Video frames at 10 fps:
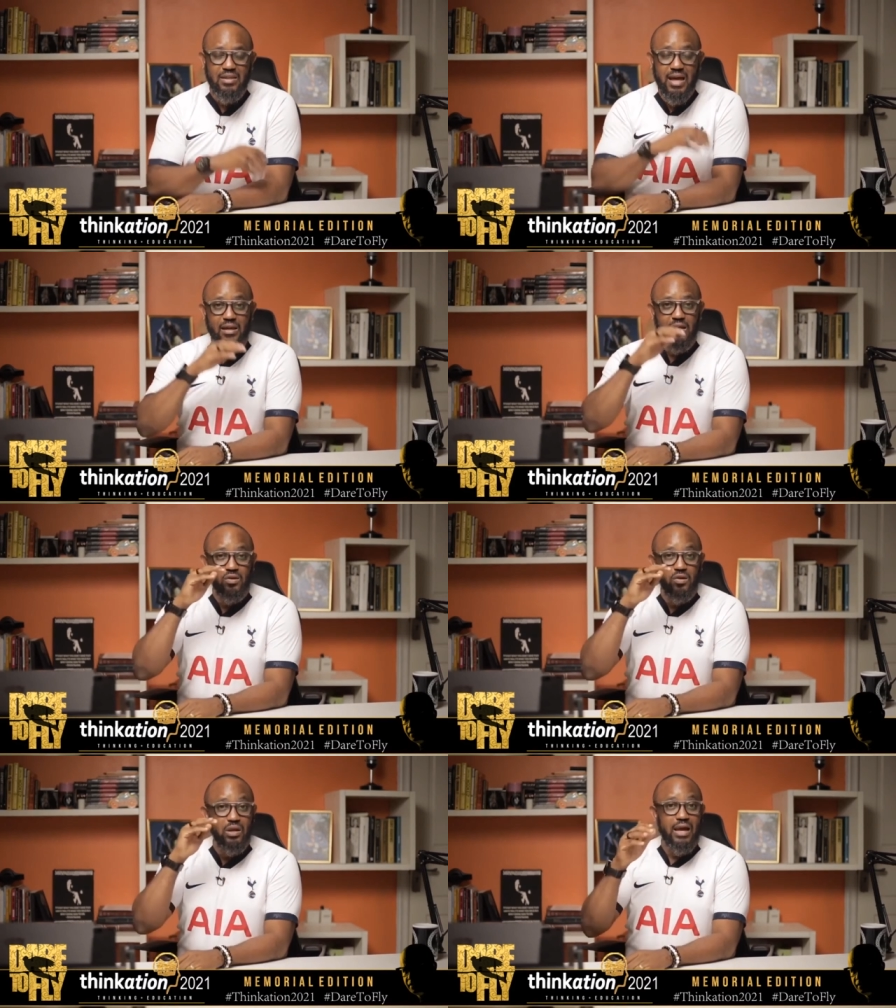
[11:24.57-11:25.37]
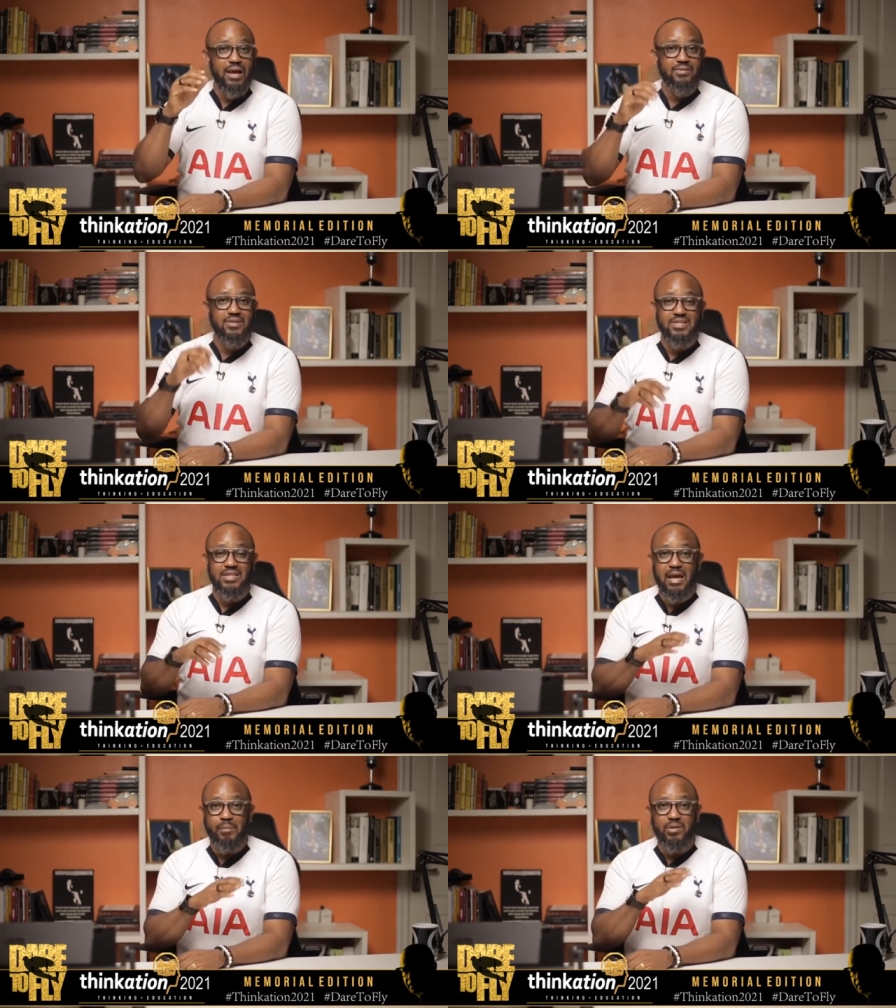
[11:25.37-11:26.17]
that Goliath is
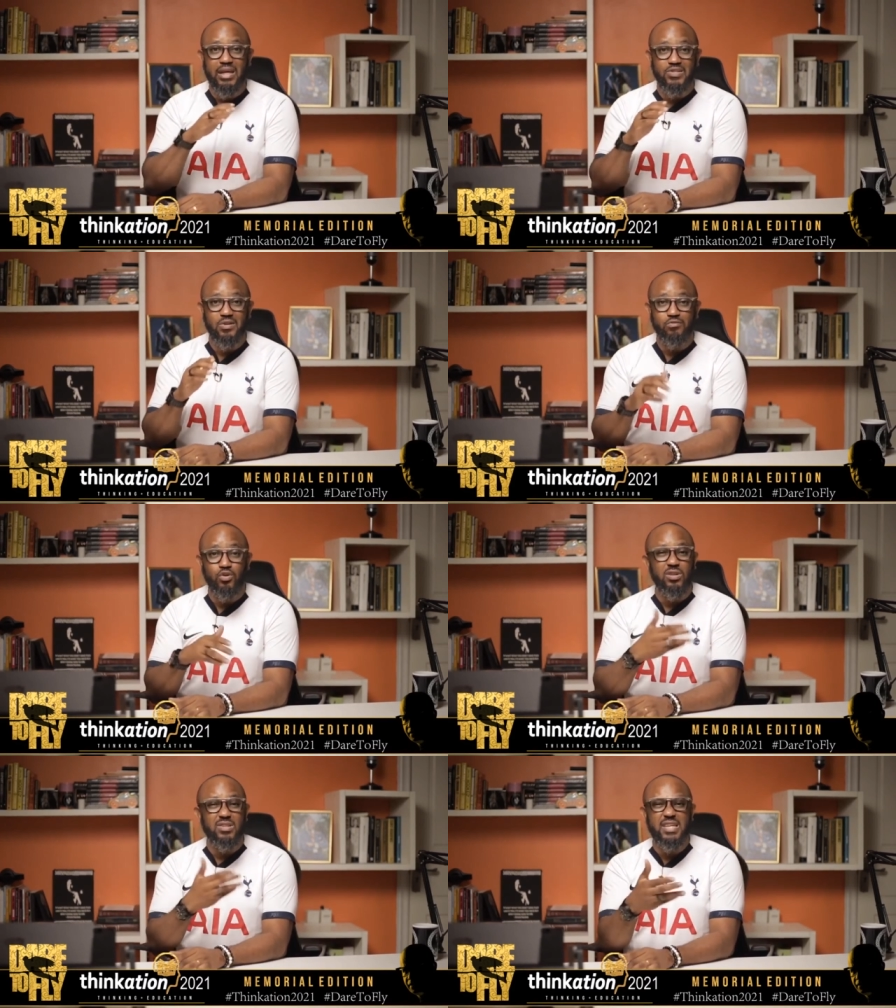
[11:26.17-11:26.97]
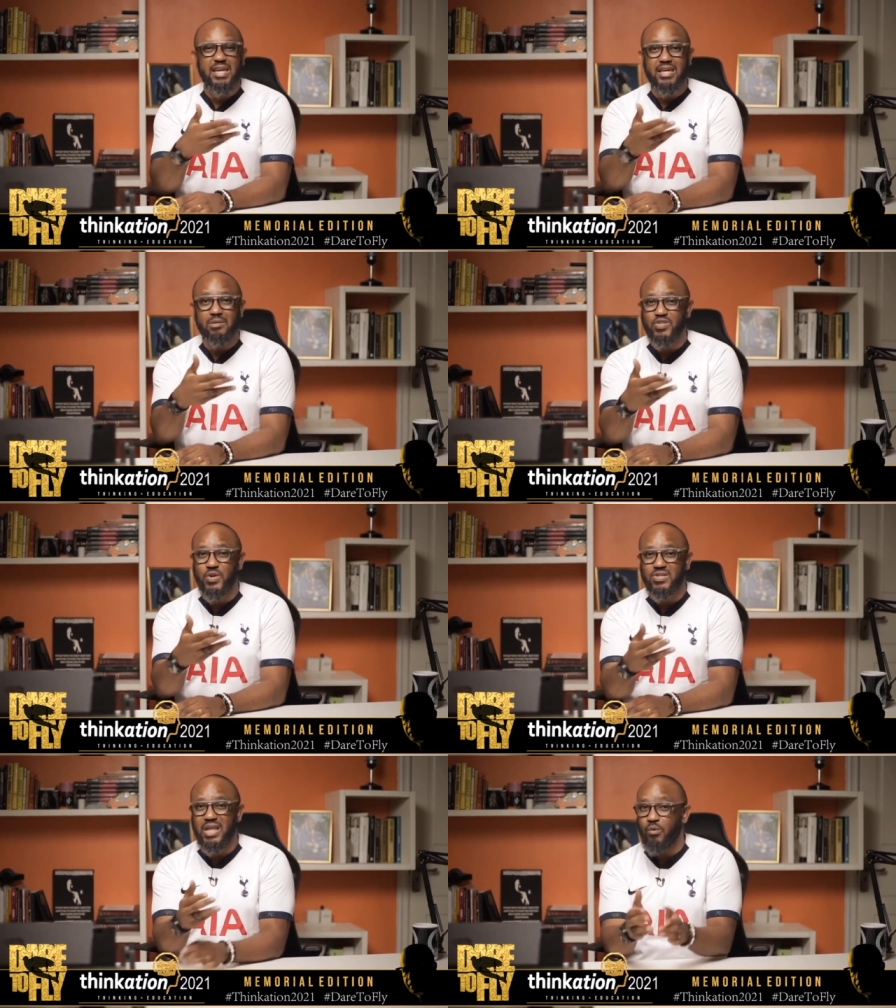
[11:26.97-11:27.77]
in that place of not taking him
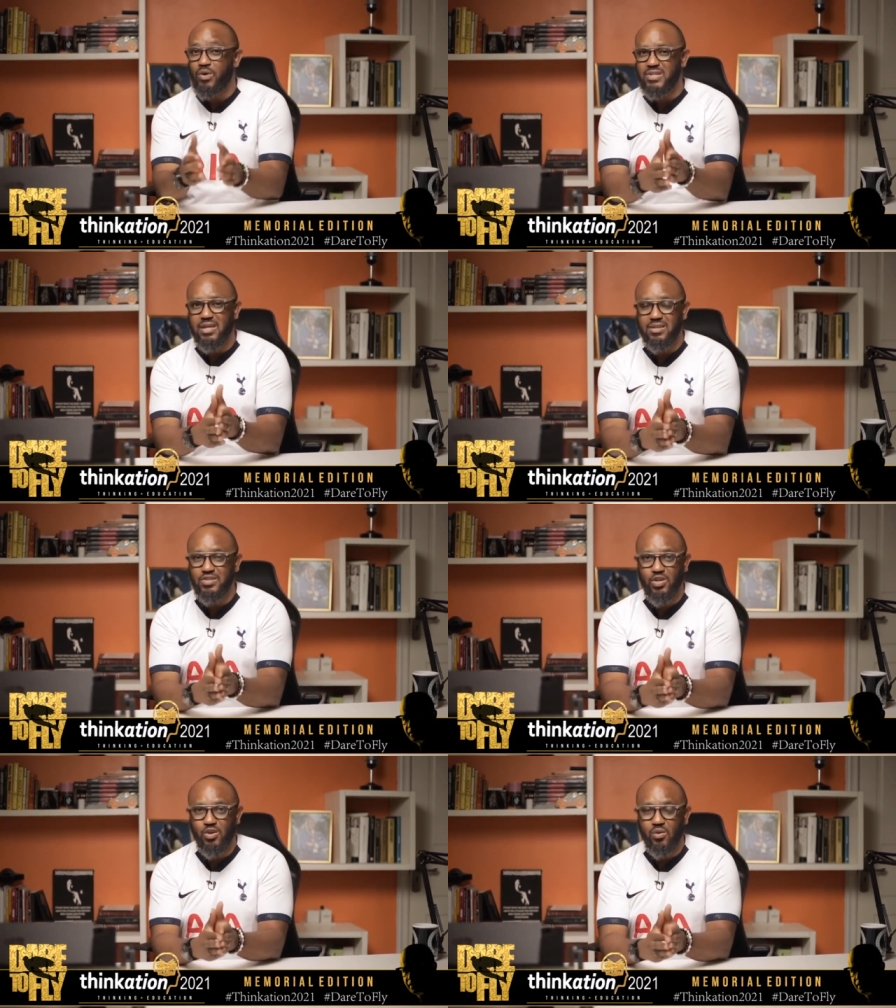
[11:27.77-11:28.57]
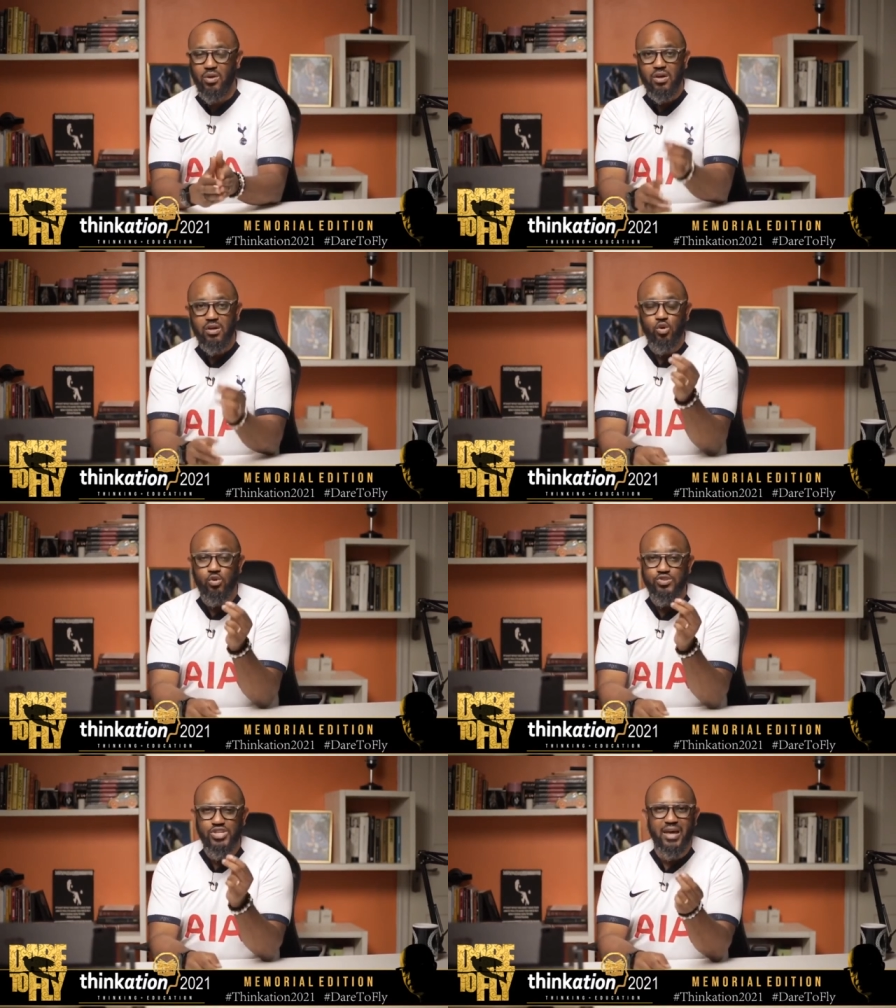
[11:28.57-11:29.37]
seriously, I want to say this to you
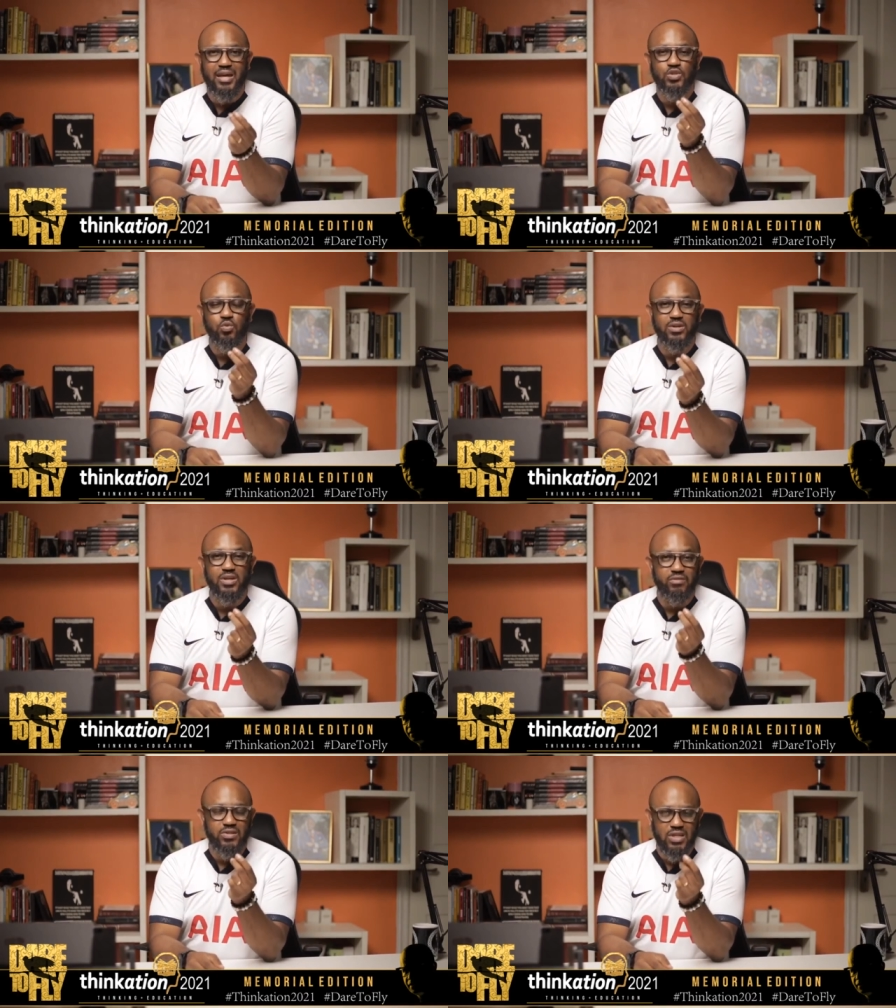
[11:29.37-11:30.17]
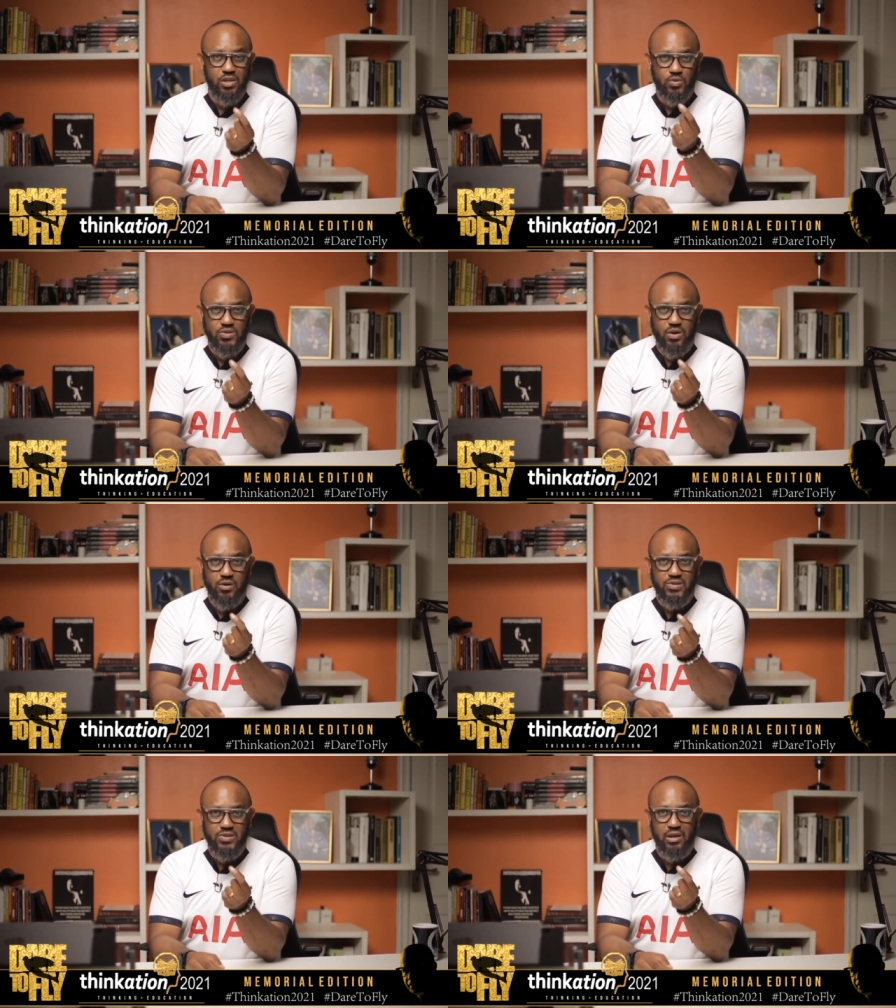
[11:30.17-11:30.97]
your giants will never take you
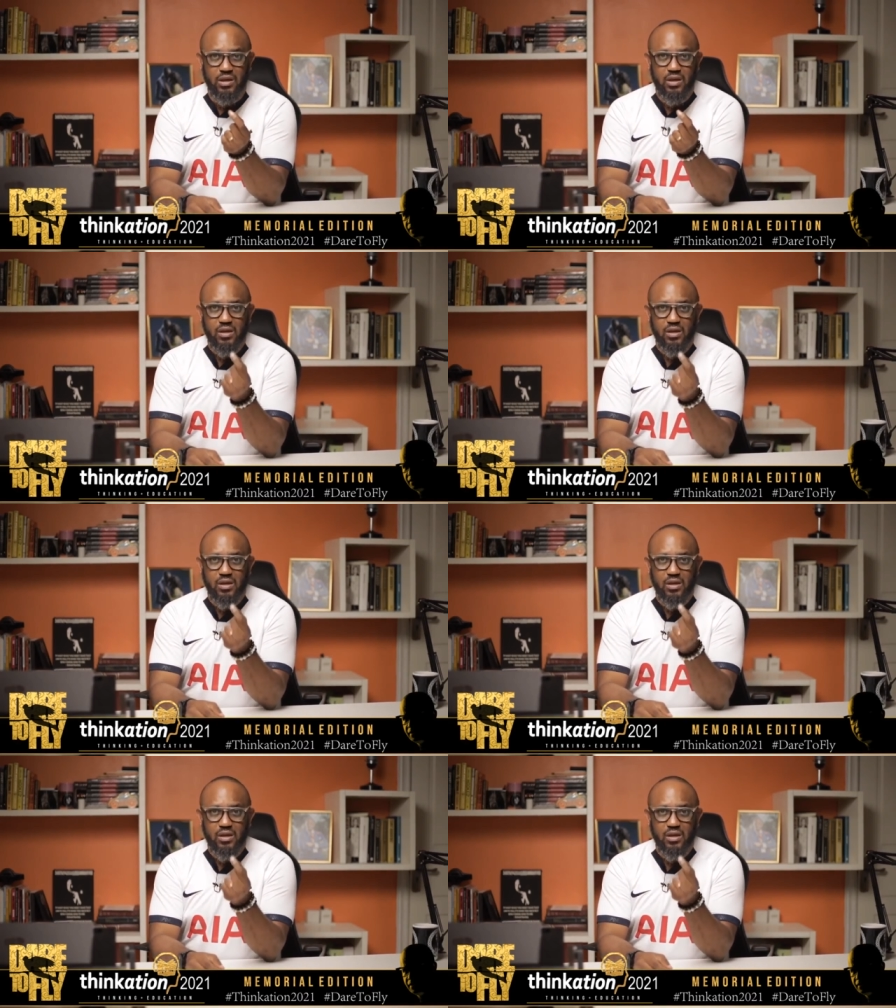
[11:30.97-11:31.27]
seriously.